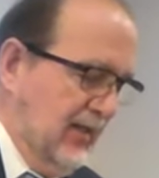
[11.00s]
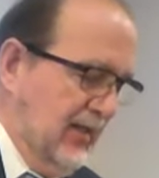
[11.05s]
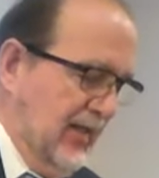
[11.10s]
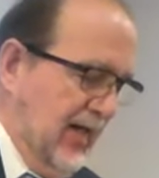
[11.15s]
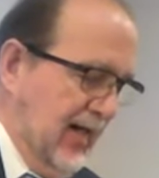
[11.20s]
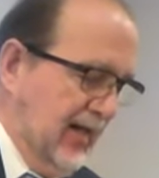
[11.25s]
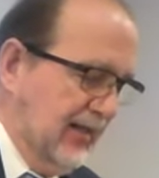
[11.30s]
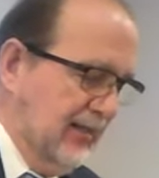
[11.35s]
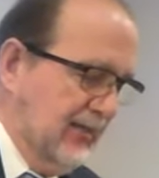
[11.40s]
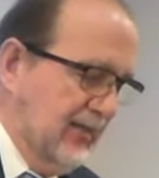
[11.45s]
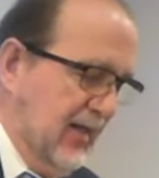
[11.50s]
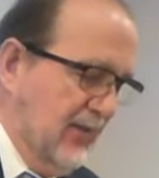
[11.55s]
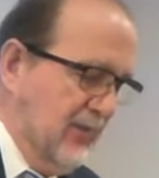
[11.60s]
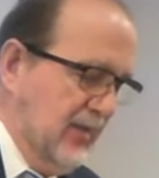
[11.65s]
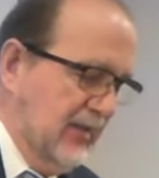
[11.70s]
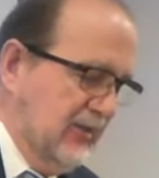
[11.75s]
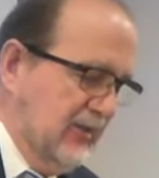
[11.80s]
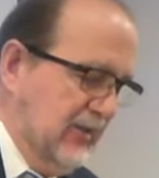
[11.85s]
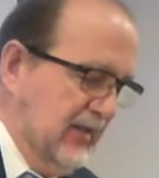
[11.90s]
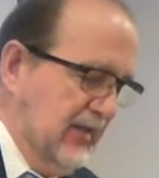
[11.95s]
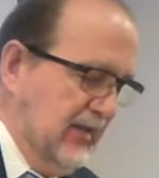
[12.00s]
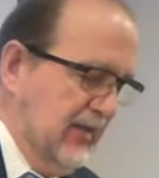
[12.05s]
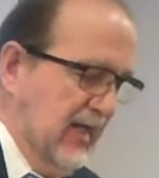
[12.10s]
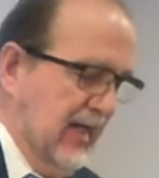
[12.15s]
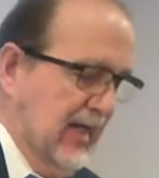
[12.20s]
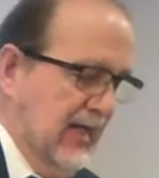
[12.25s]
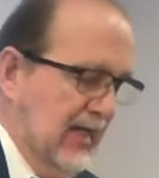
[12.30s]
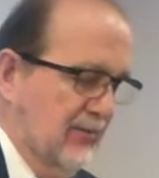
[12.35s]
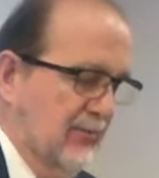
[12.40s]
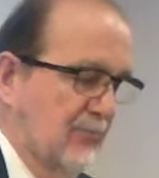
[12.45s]
the academic
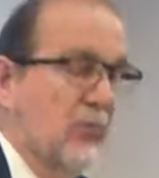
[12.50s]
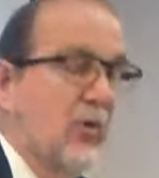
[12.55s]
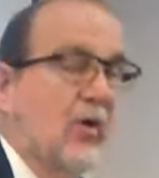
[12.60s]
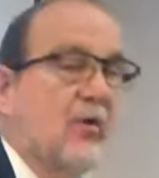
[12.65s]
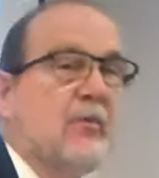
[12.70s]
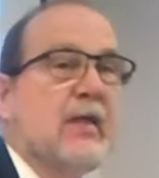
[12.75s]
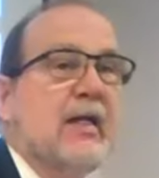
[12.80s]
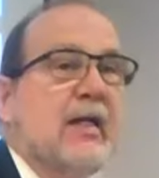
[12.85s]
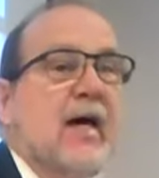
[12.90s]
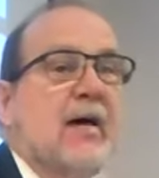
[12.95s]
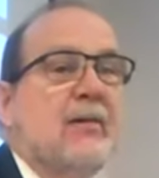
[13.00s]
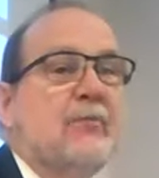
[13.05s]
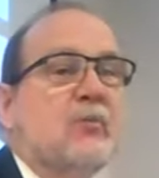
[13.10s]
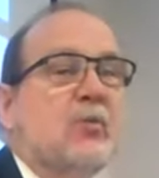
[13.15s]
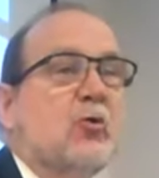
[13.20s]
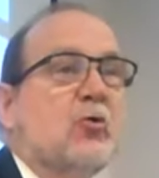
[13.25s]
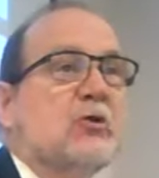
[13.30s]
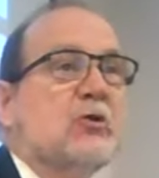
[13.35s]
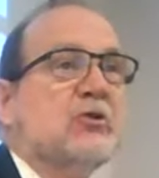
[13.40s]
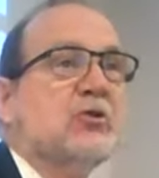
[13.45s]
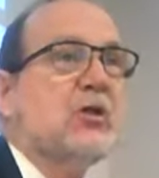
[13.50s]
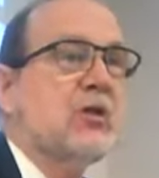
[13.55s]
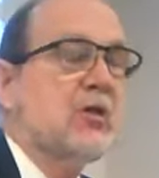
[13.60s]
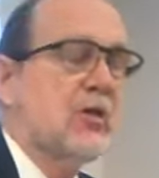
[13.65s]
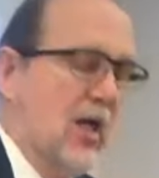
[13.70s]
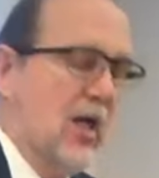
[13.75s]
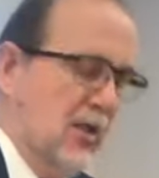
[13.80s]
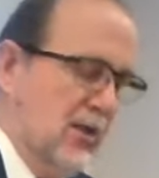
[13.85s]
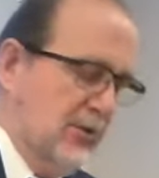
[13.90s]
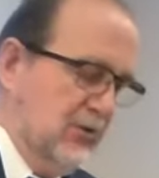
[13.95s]
dean at Birmingham Christian
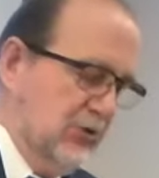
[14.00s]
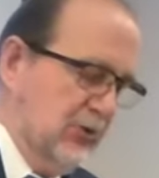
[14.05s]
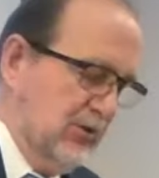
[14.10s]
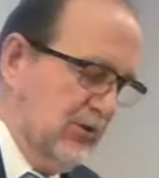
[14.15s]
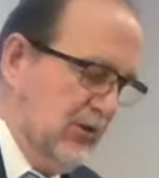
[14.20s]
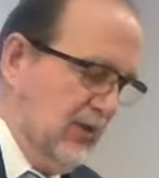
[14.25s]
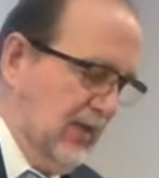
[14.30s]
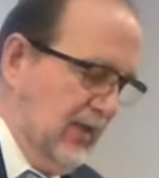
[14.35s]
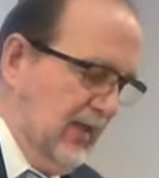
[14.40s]
College,